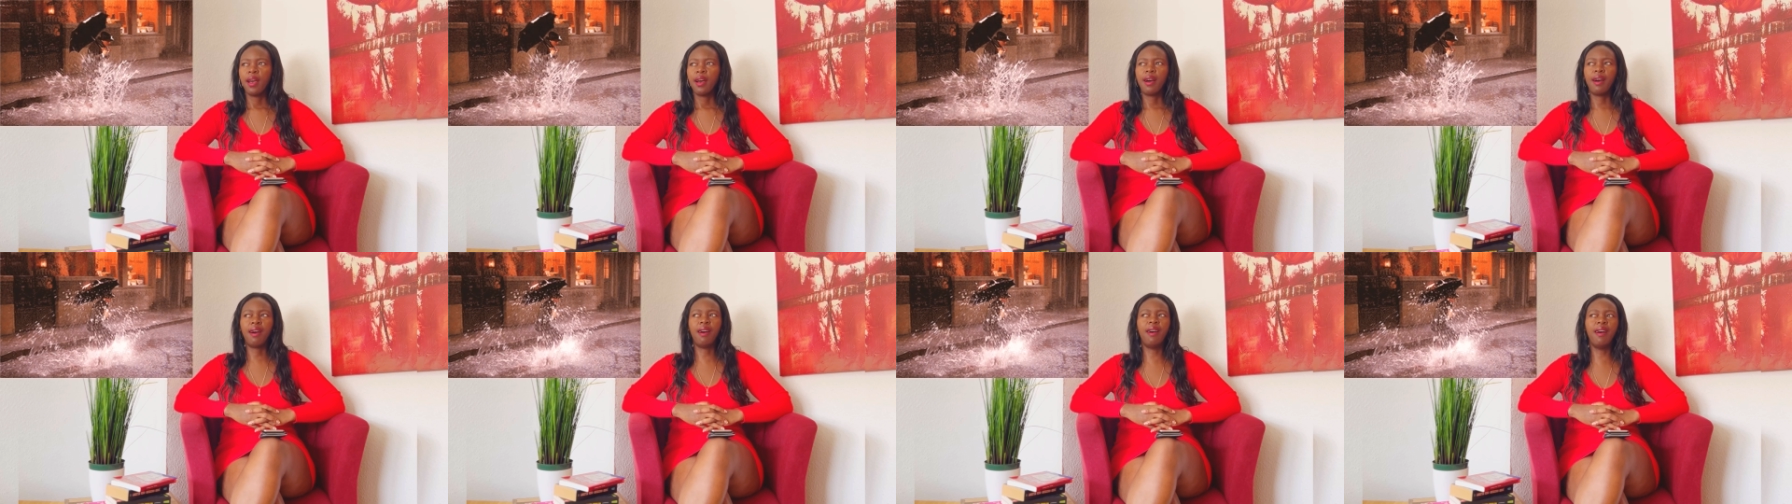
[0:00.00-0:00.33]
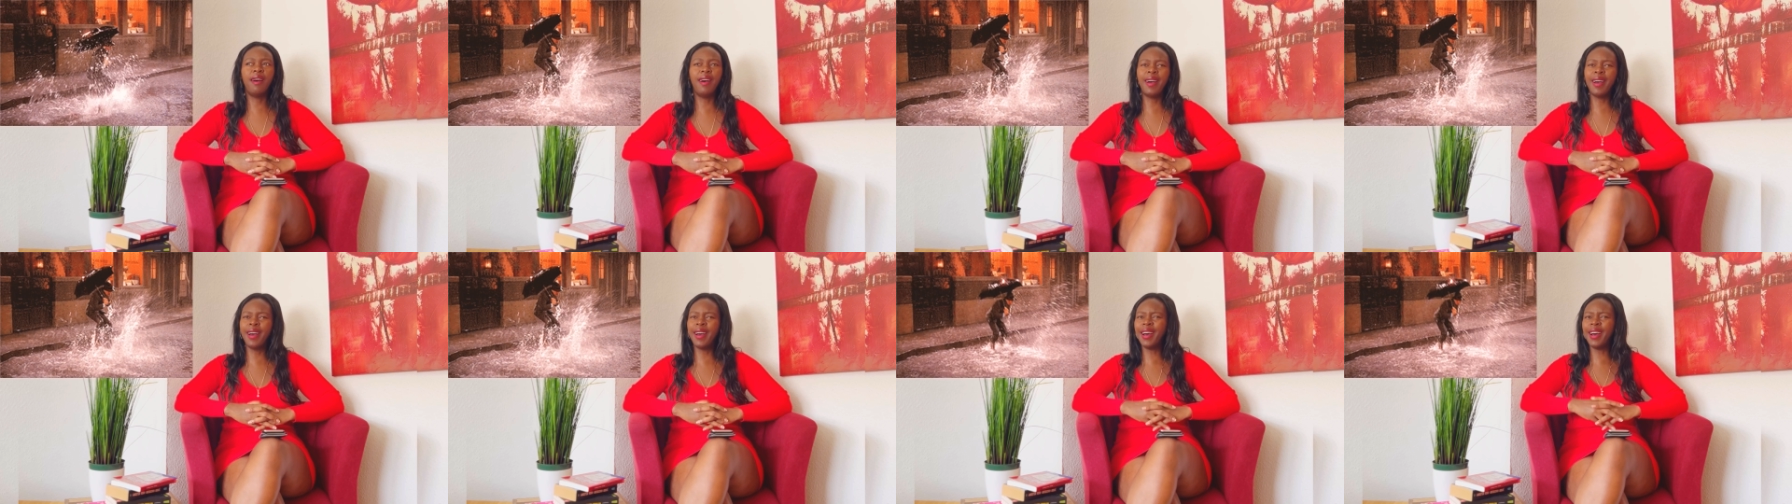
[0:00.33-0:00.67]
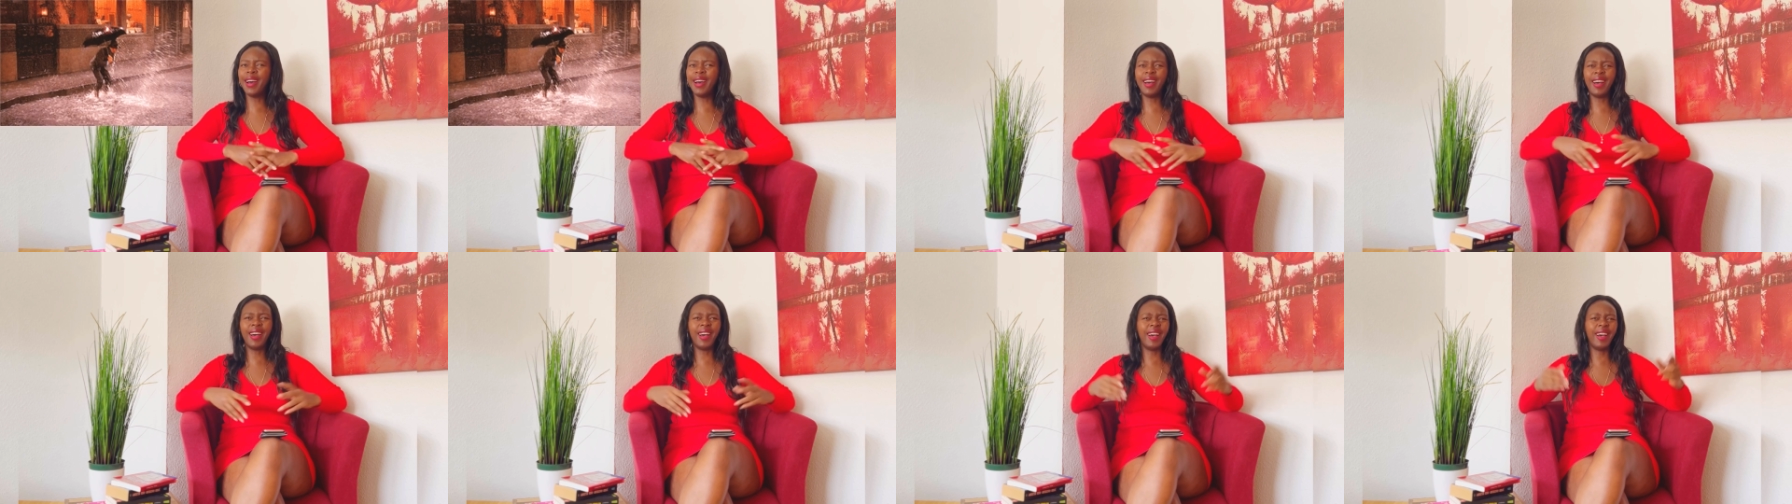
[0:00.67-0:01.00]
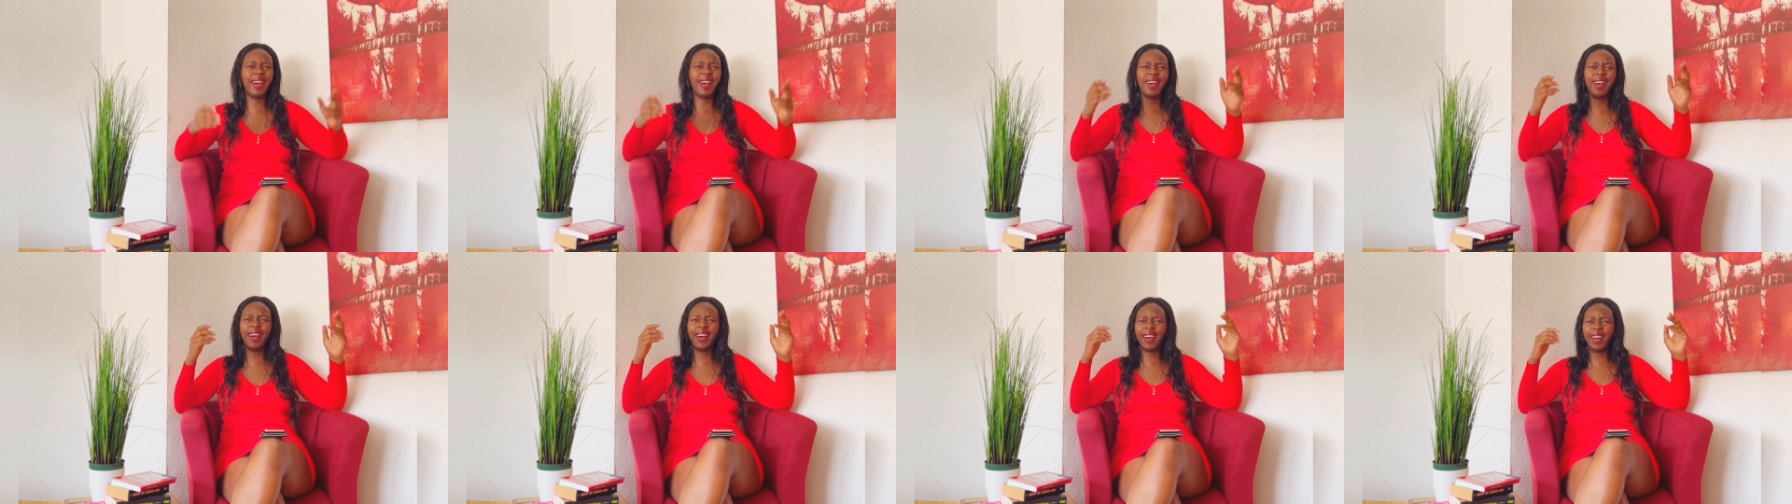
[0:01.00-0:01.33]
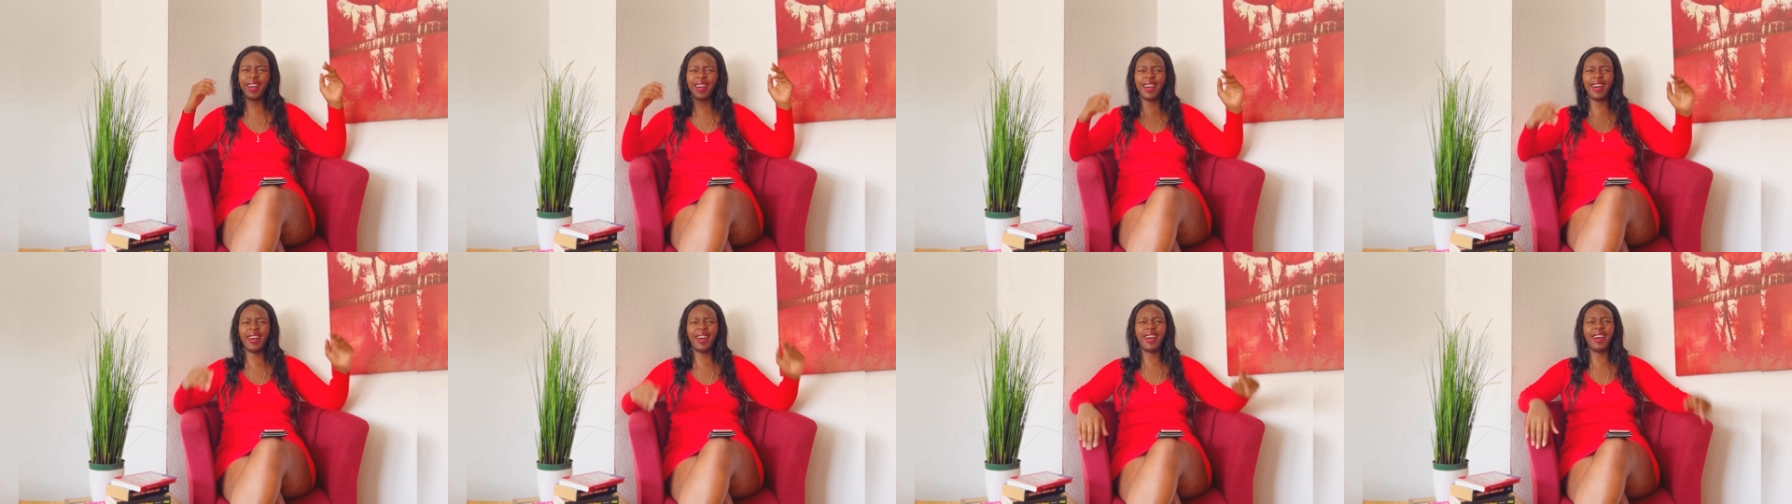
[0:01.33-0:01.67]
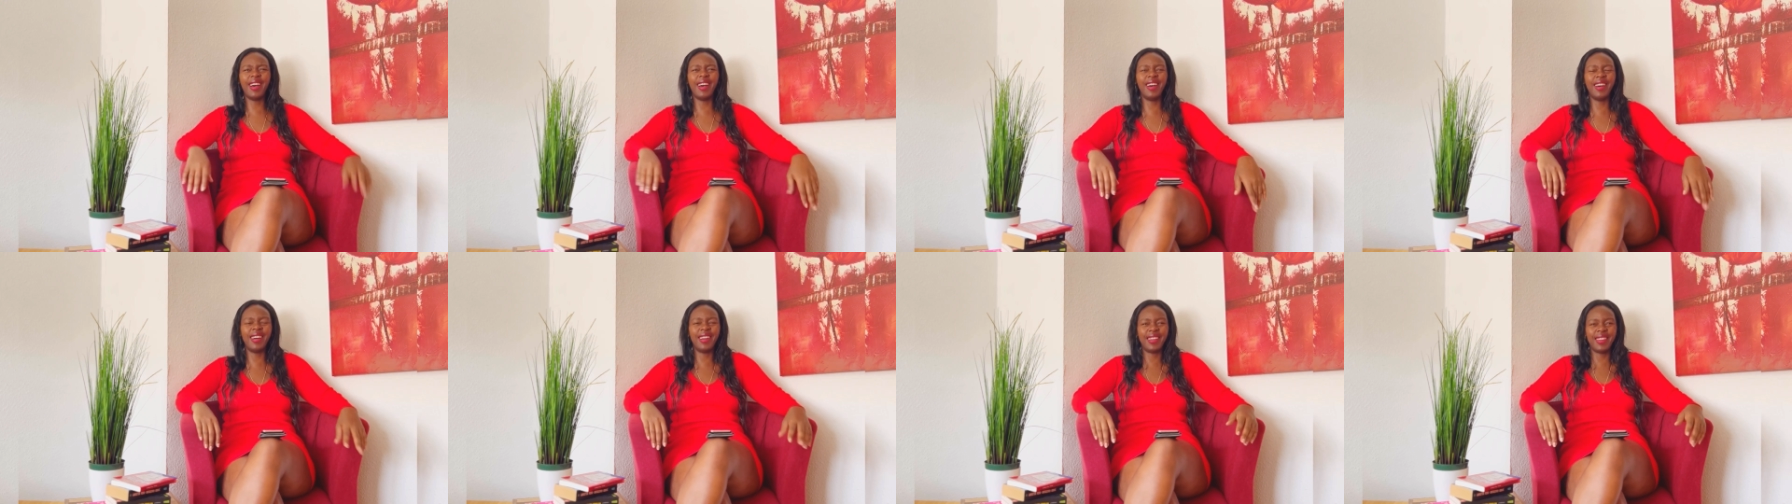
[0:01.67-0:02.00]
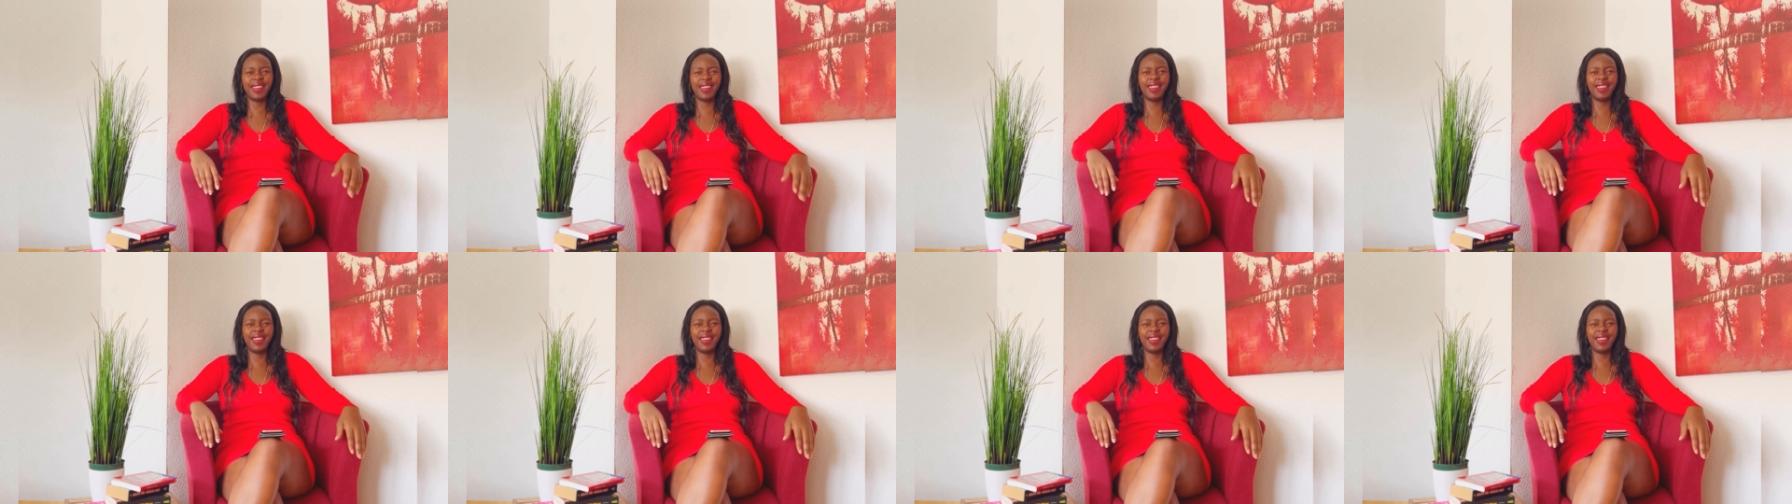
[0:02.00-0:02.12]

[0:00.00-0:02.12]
I